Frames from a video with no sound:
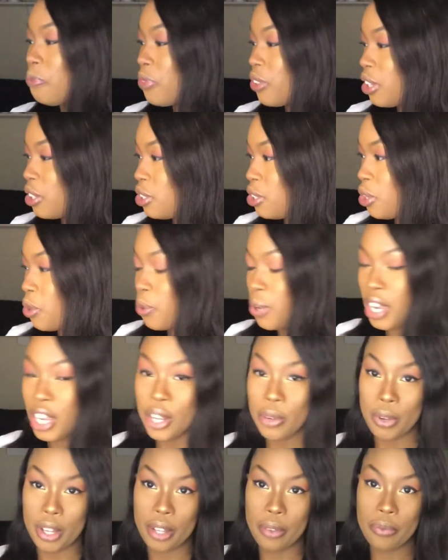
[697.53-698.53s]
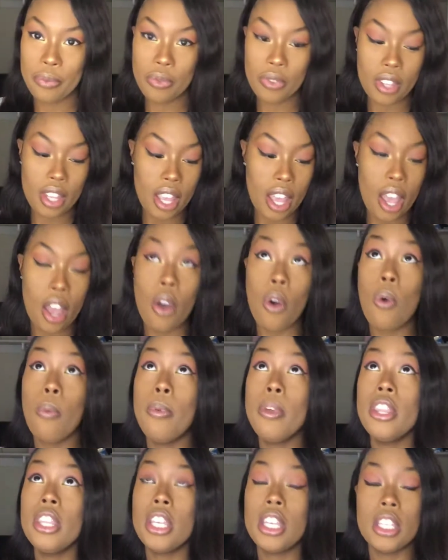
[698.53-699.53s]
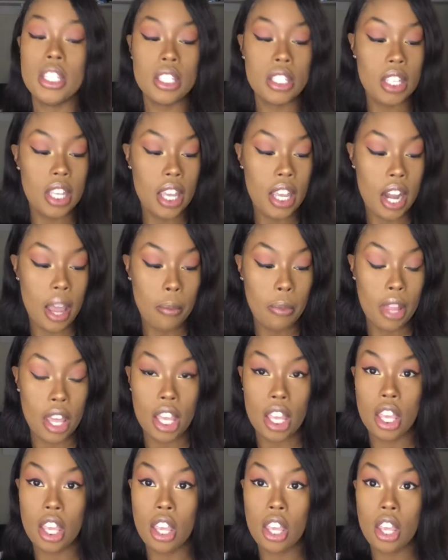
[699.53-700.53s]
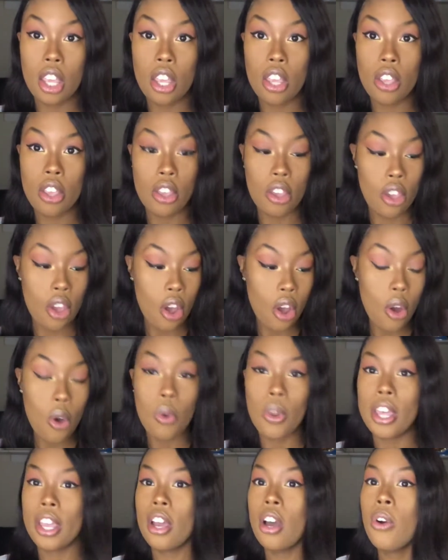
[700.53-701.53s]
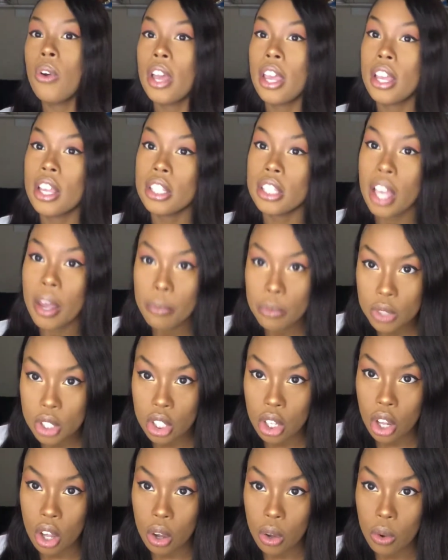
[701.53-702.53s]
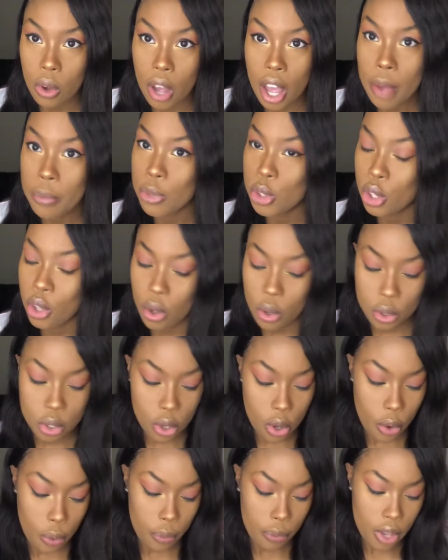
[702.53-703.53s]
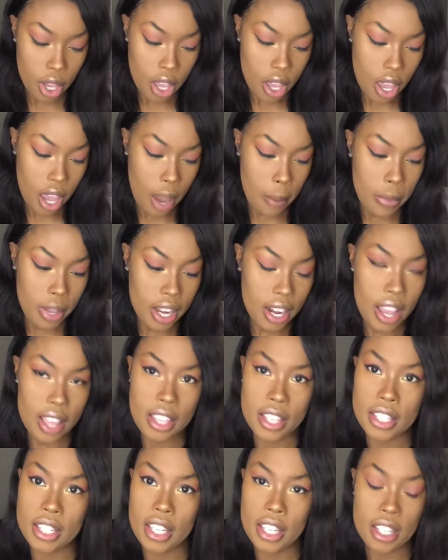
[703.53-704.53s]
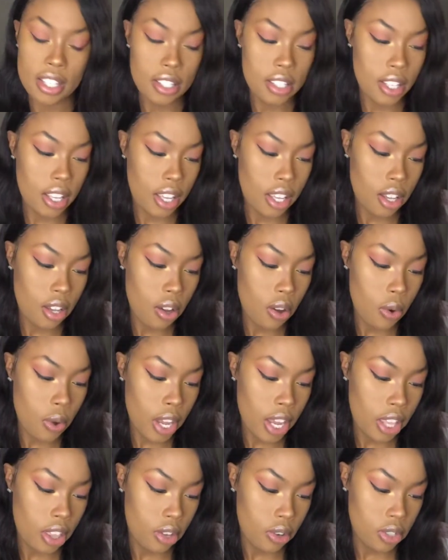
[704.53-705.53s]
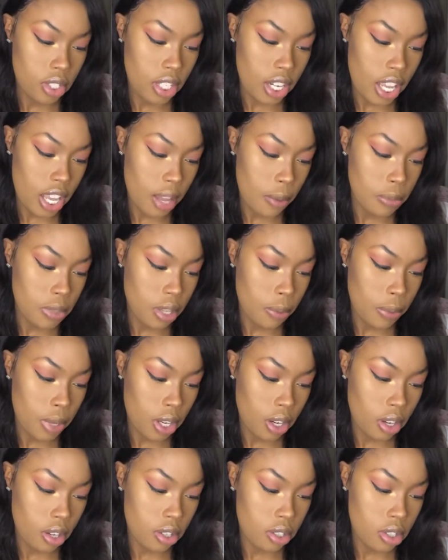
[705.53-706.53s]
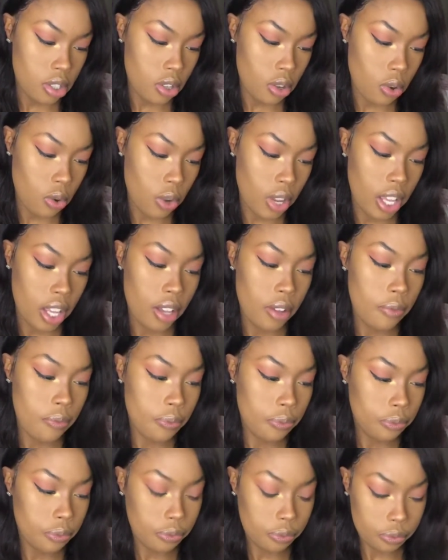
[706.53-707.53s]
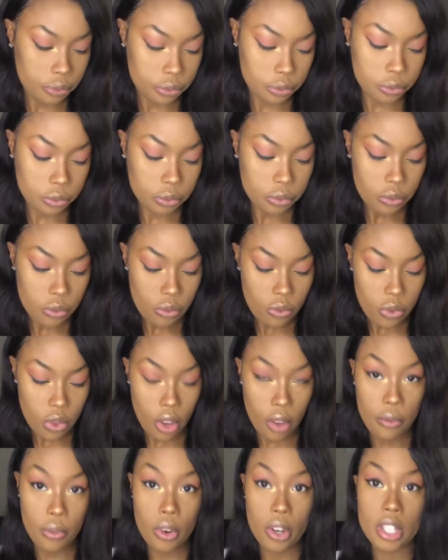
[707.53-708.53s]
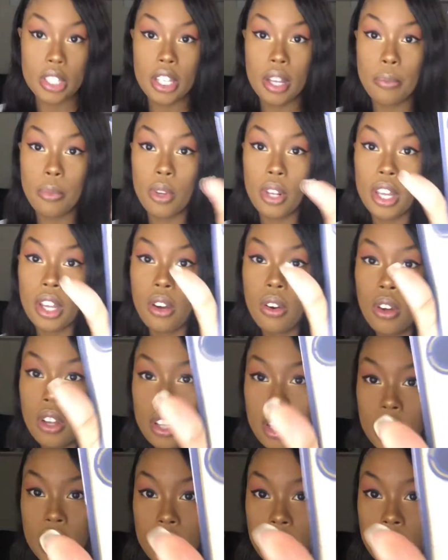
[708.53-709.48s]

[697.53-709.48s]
So anyway, I open this and I'm like, yo, like, okay, because I'm slow. So I'm looking at the tickets like, okay, there's names up here. So like, for example, like on this